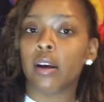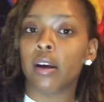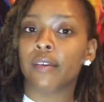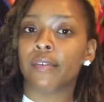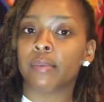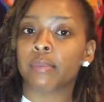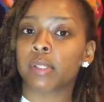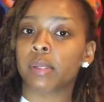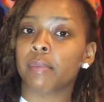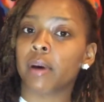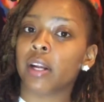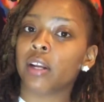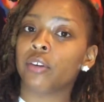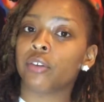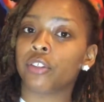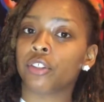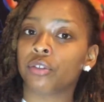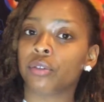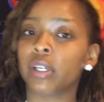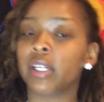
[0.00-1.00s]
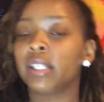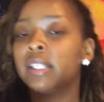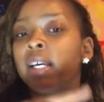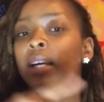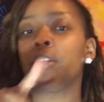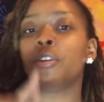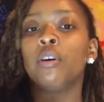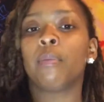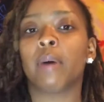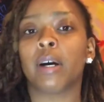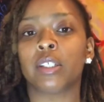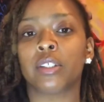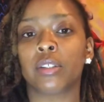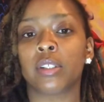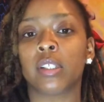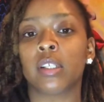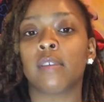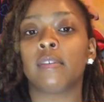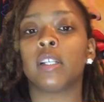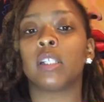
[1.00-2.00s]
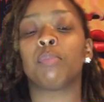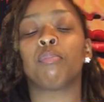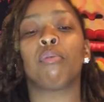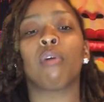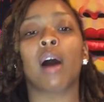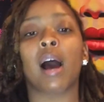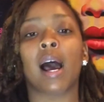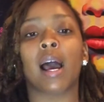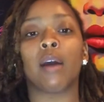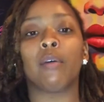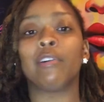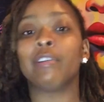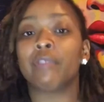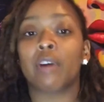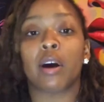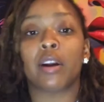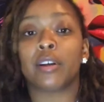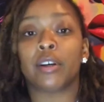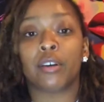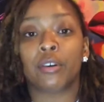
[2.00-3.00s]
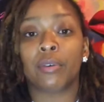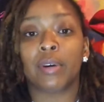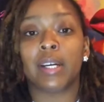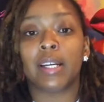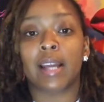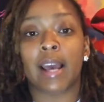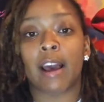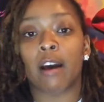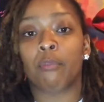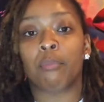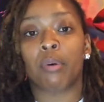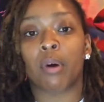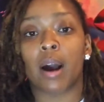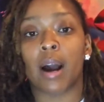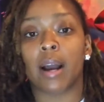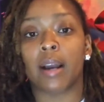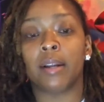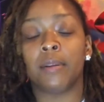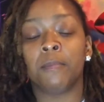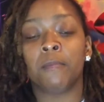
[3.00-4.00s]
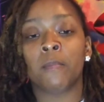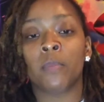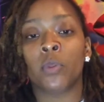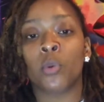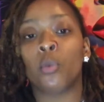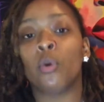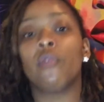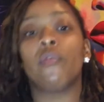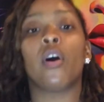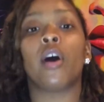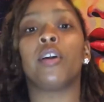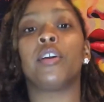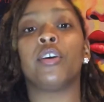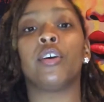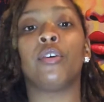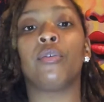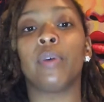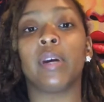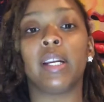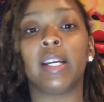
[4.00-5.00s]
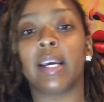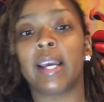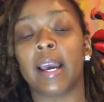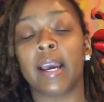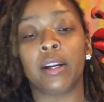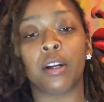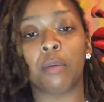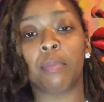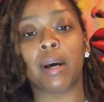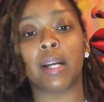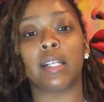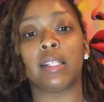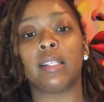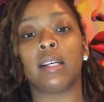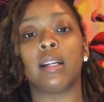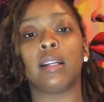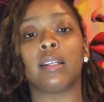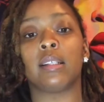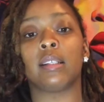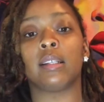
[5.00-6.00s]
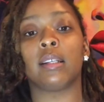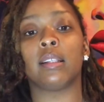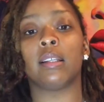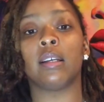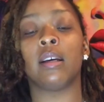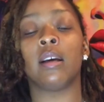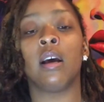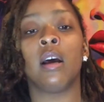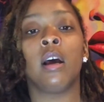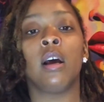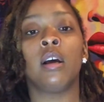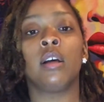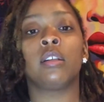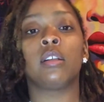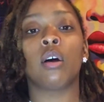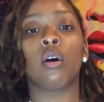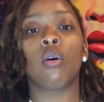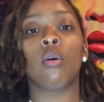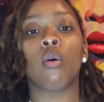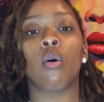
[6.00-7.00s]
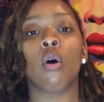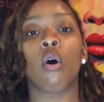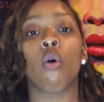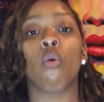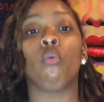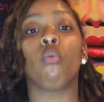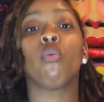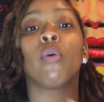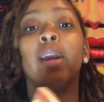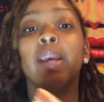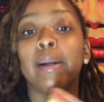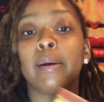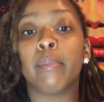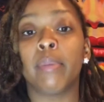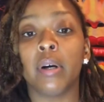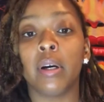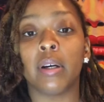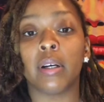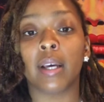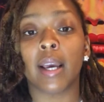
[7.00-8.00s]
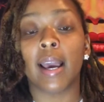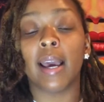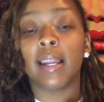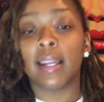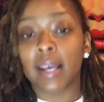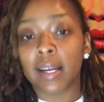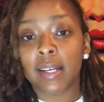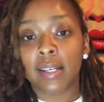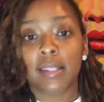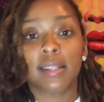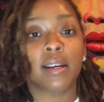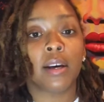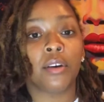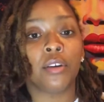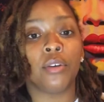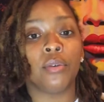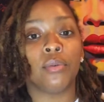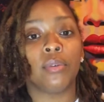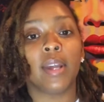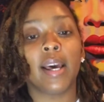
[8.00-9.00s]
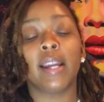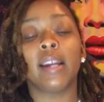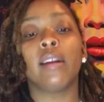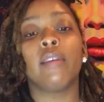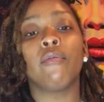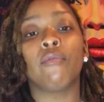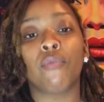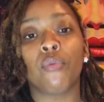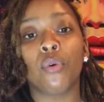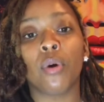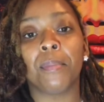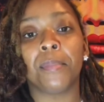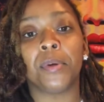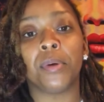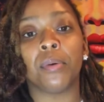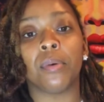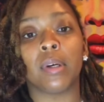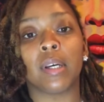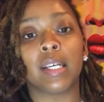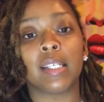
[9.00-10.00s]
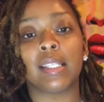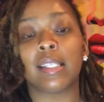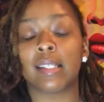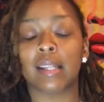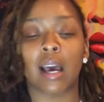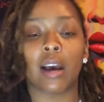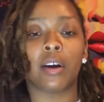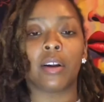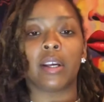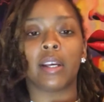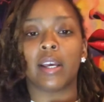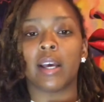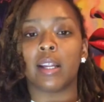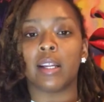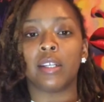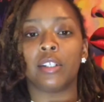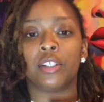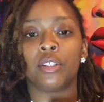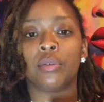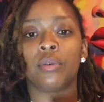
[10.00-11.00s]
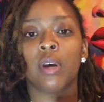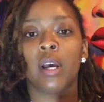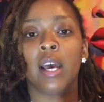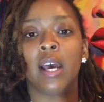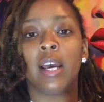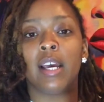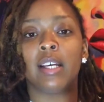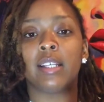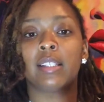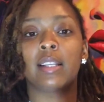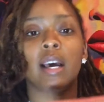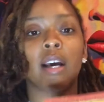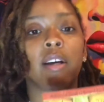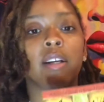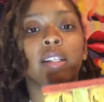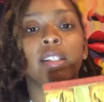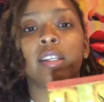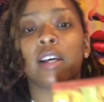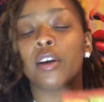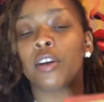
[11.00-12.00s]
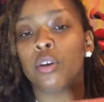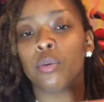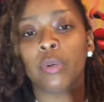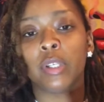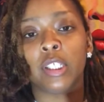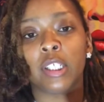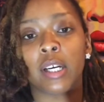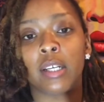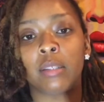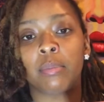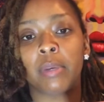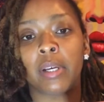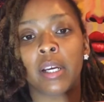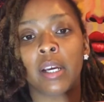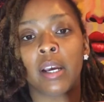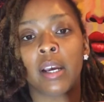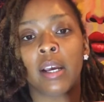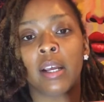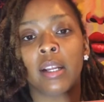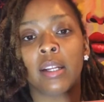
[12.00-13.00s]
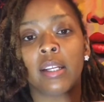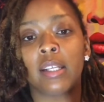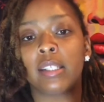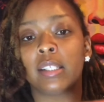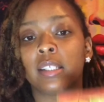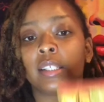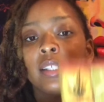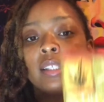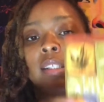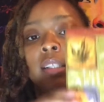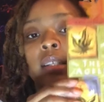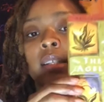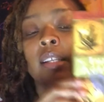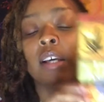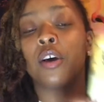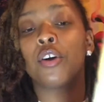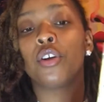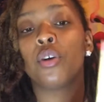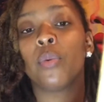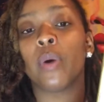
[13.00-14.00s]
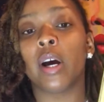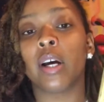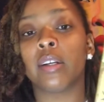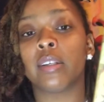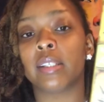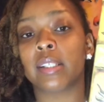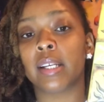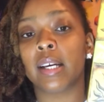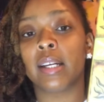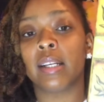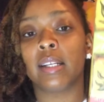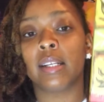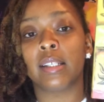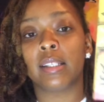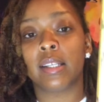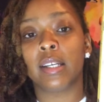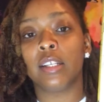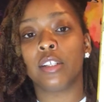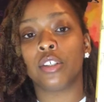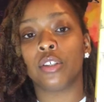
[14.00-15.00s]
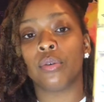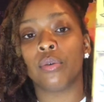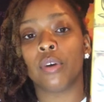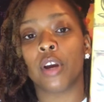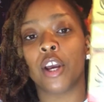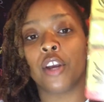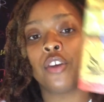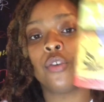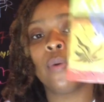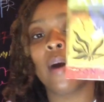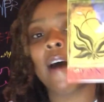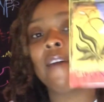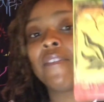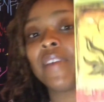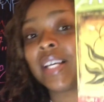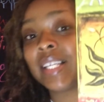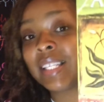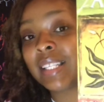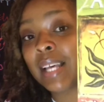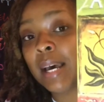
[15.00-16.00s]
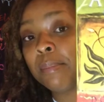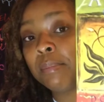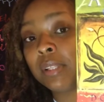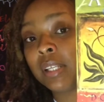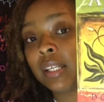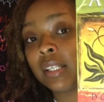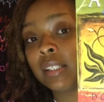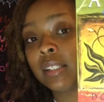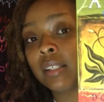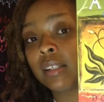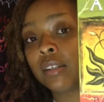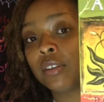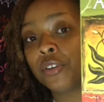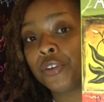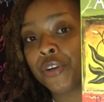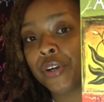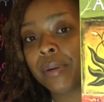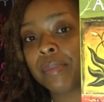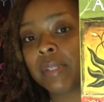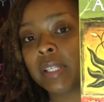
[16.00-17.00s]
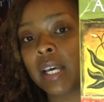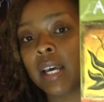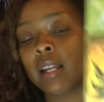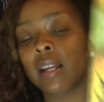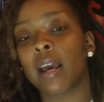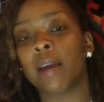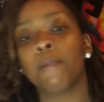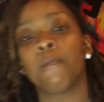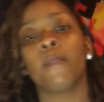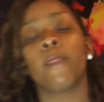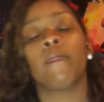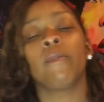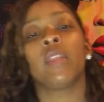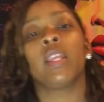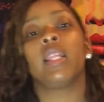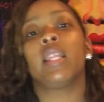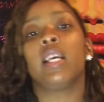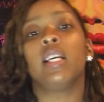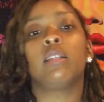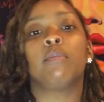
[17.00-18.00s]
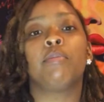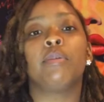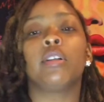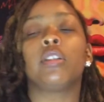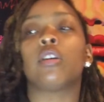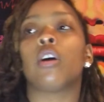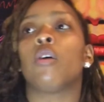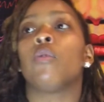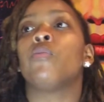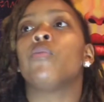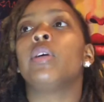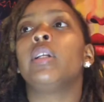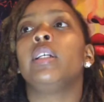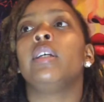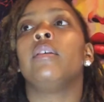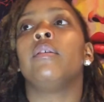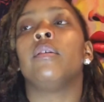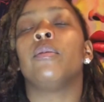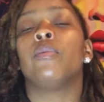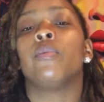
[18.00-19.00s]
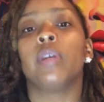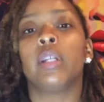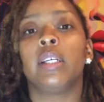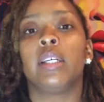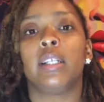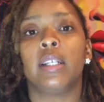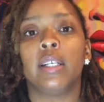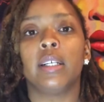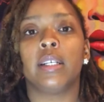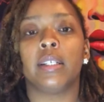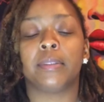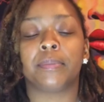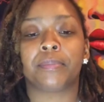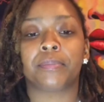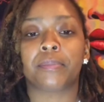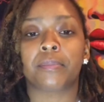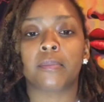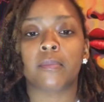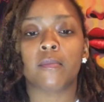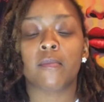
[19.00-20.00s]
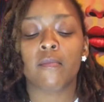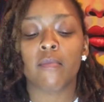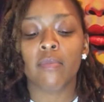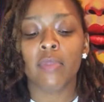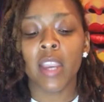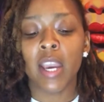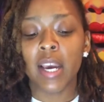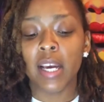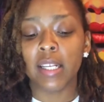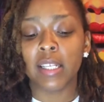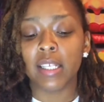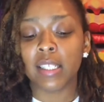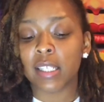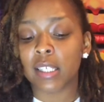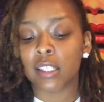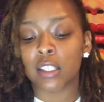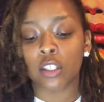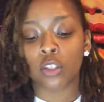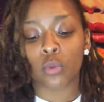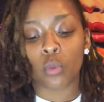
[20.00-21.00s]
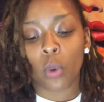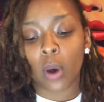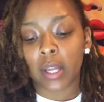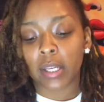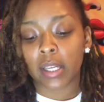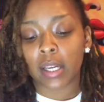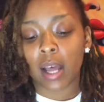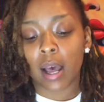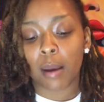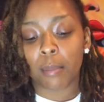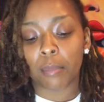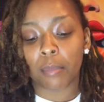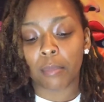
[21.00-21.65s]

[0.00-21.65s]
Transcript: it from somebody on the street telling you about yourself, because pride. We've already agreed to have pride. We've already agreed that can't nobody tell us nothing. So read a book and let it tell you. Let it inform you, because it's not going to yell at you. It's not going to tell you with judgment. This is just to tell you with understanding and teach you. And you have to accept this. You know what I'm saying? Like, these books are really, really good. And this is just one that I'm